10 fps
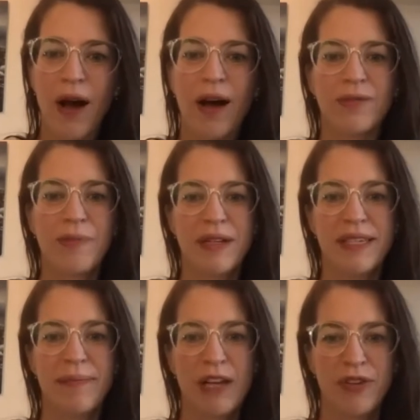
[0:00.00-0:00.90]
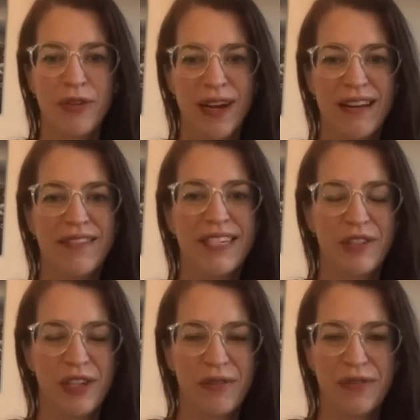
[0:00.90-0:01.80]
I've been petrified of
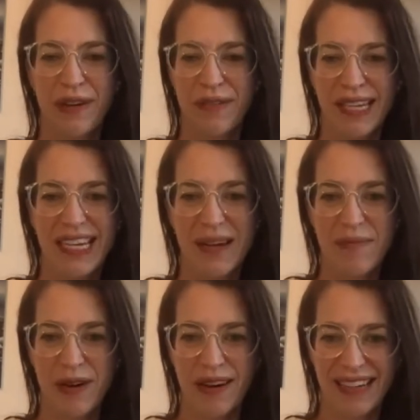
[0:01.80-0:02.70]
teaching in front of the camera.